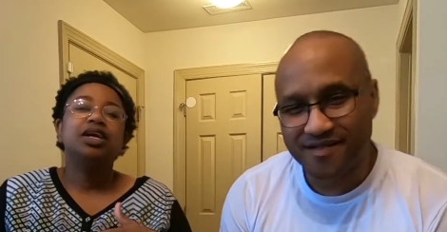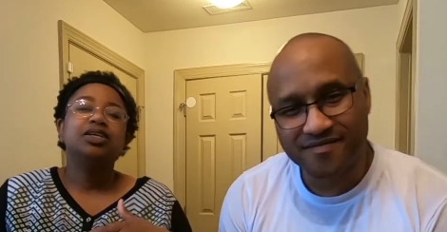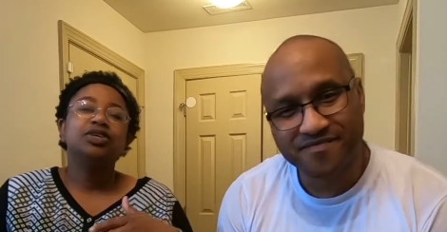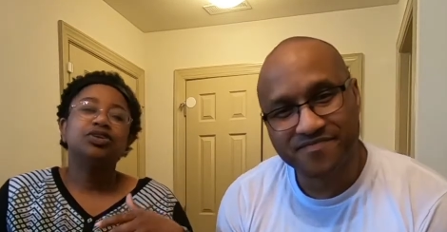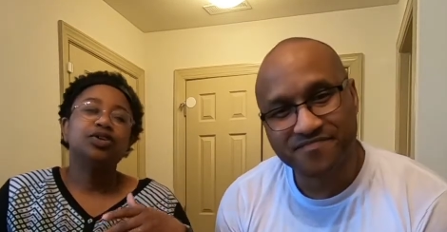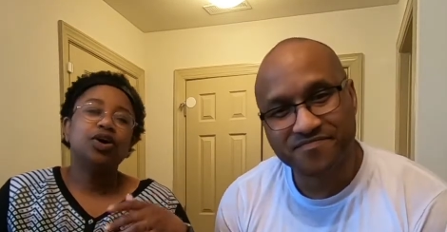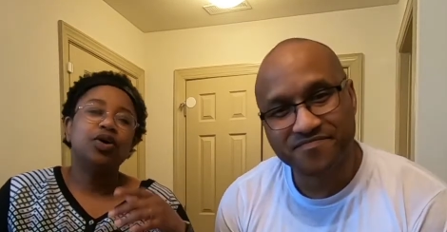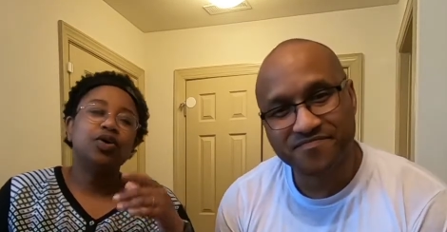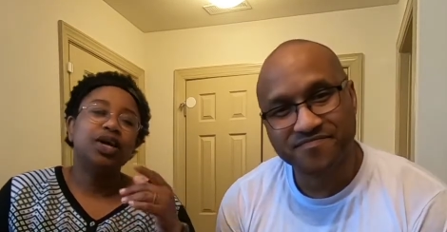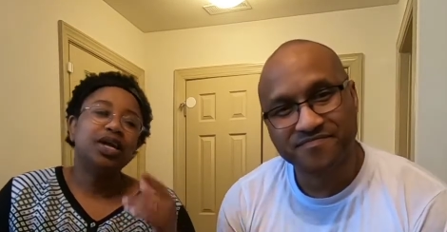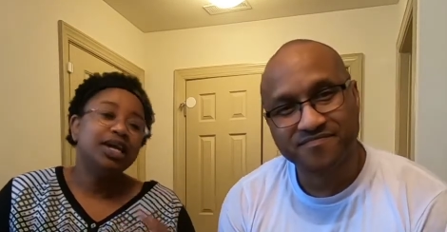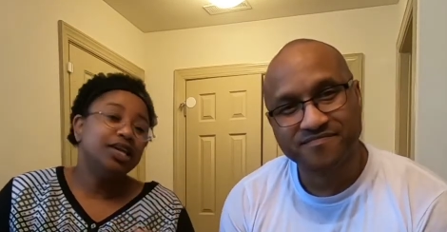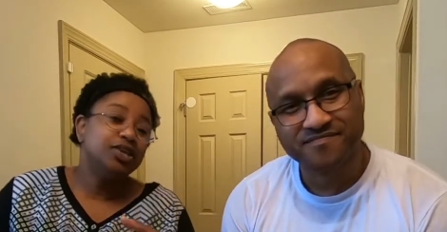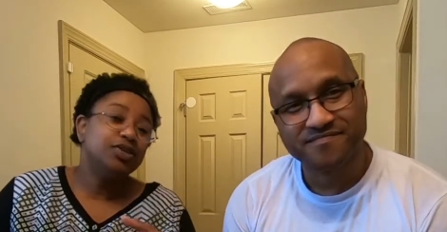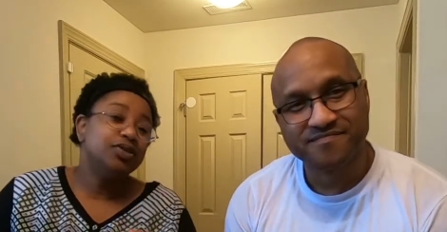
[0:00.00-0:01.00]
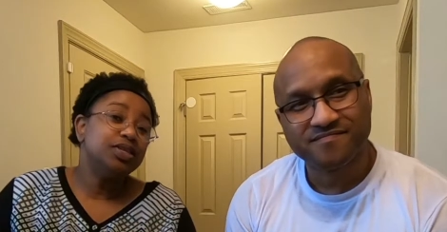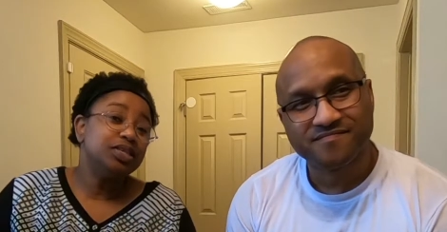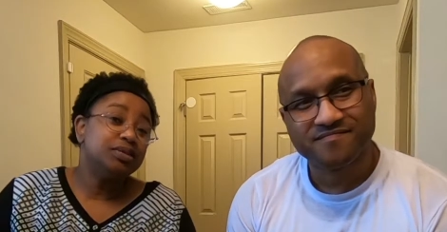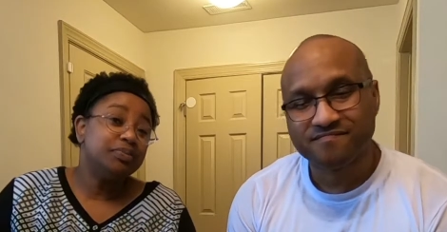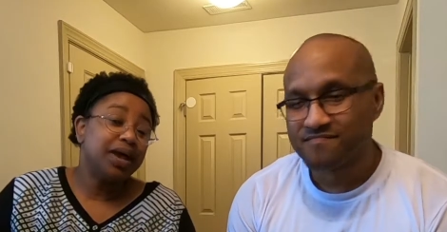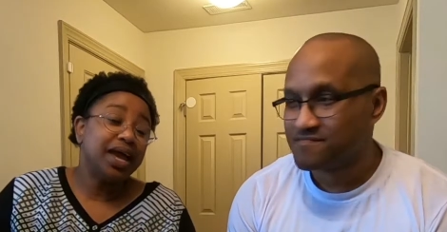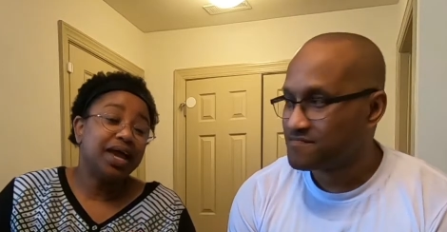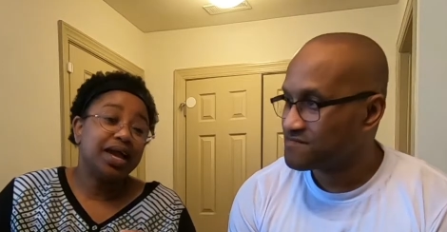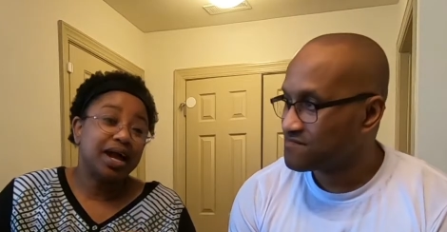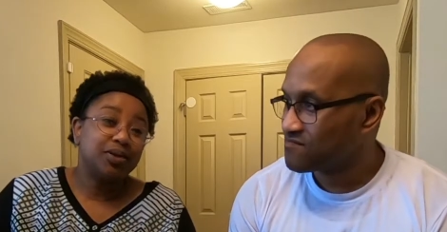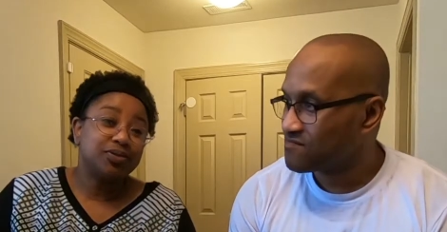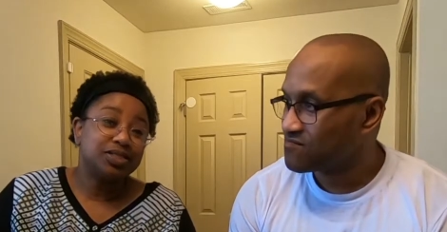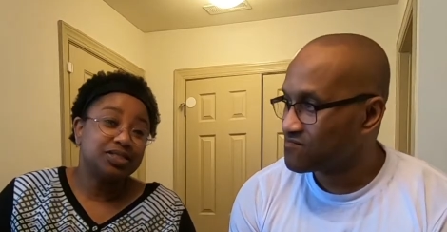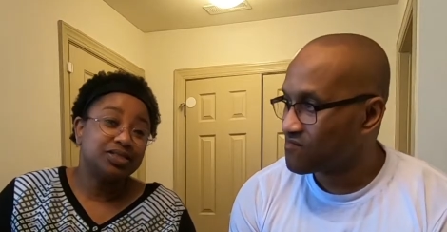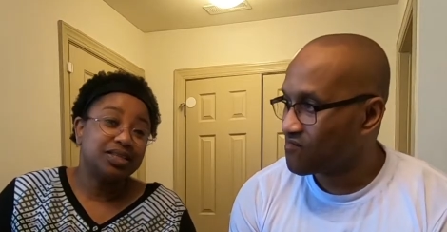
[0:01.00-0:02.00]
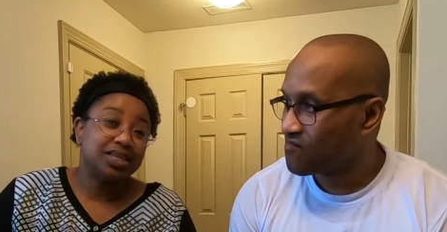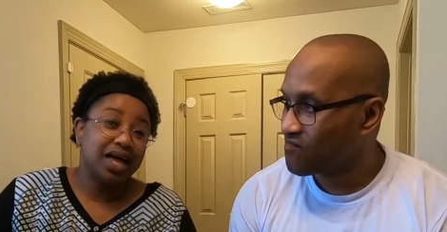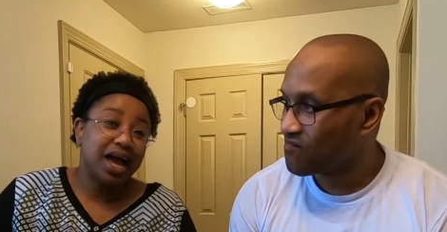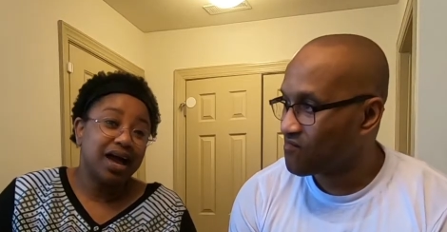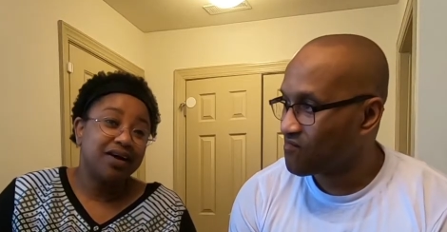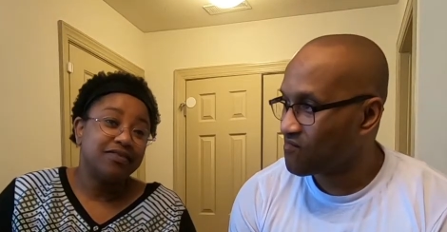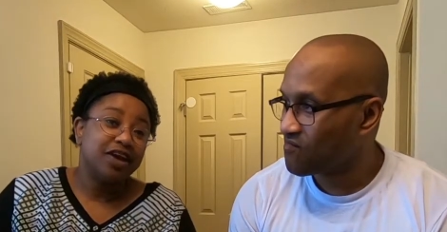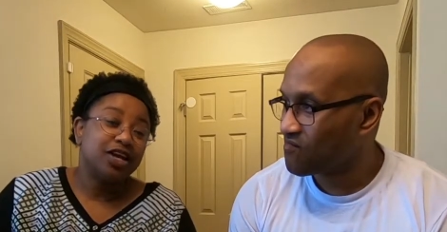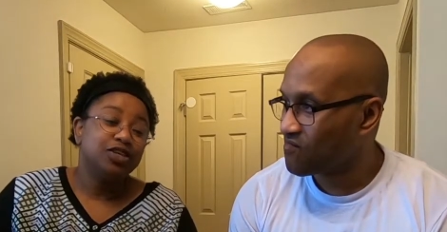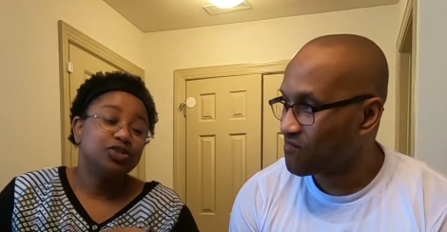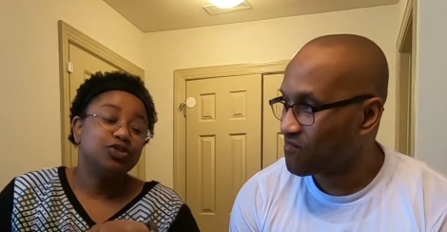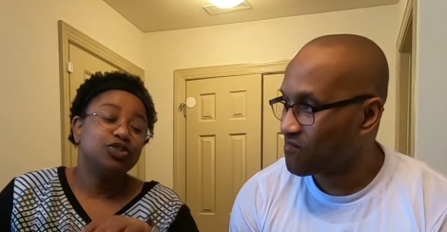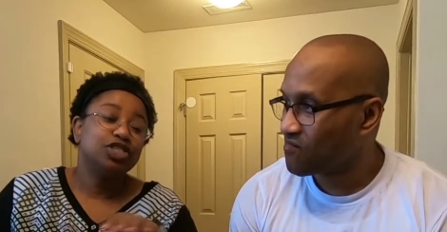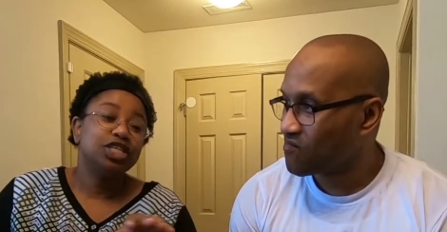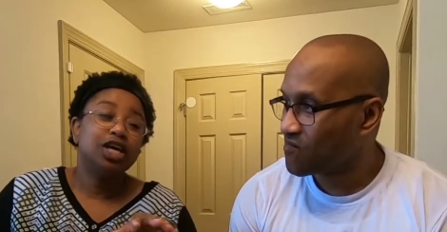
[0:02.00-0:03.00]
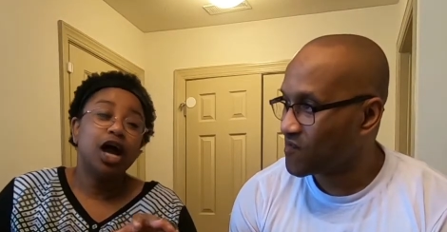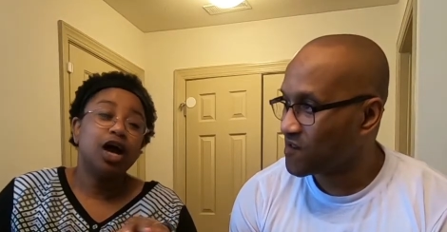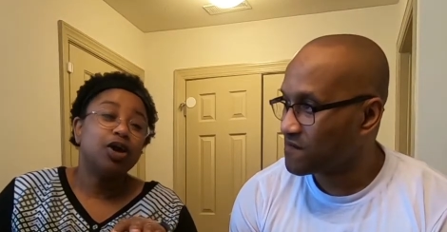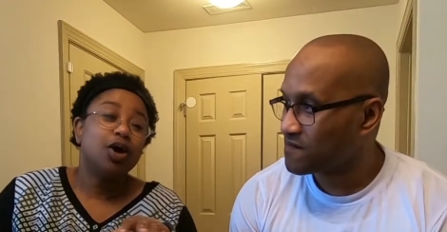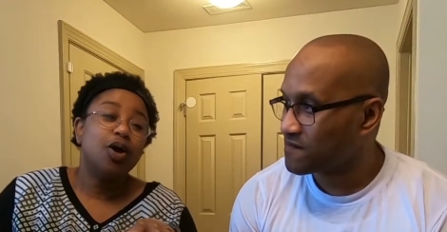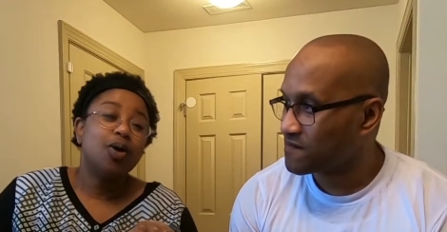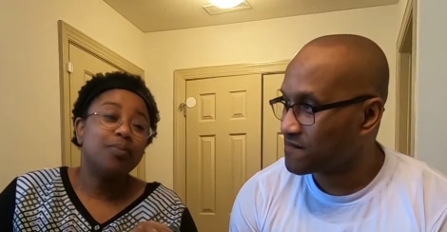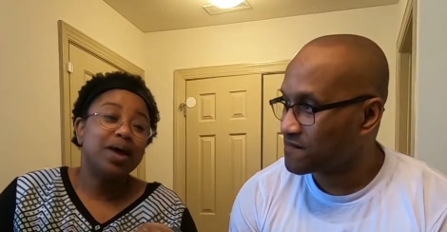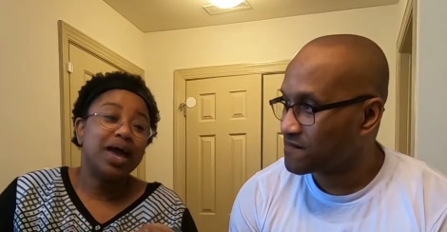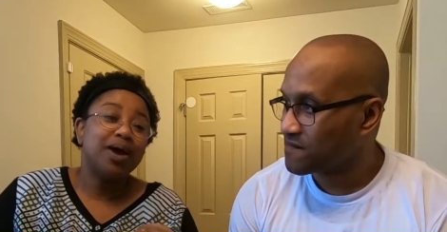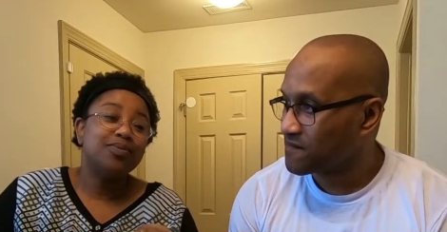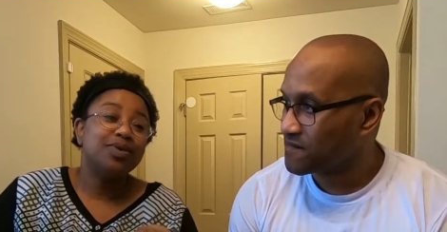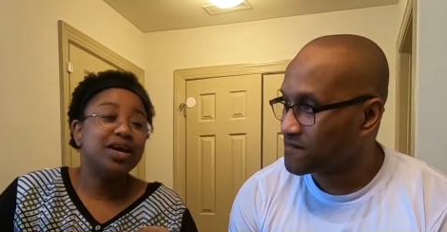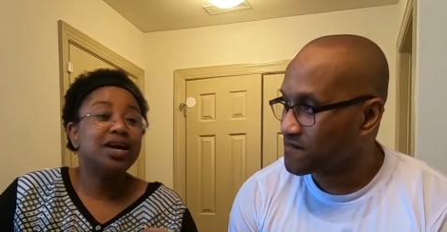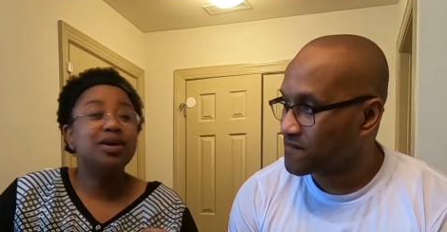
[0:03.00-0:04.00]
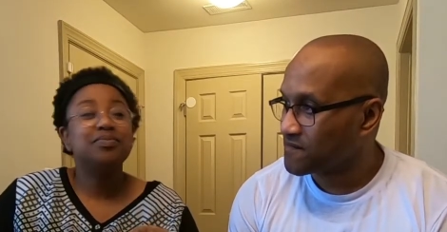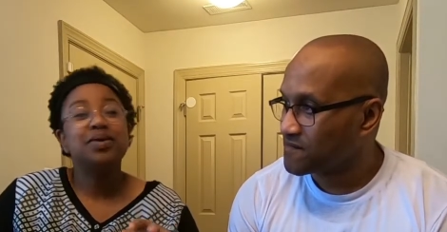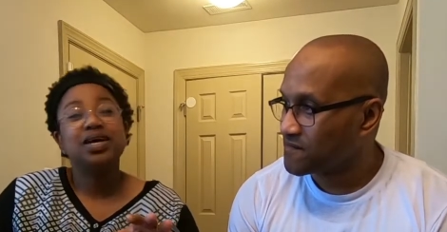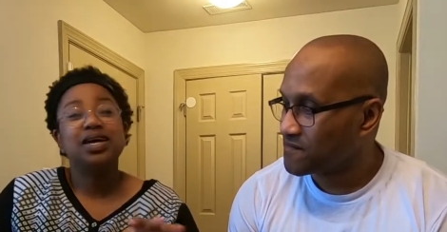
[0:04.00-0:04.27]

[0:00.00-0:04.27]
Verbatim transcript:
Speaker 1: You know, he knew that the bad guy was still alive, so she got all mad with him.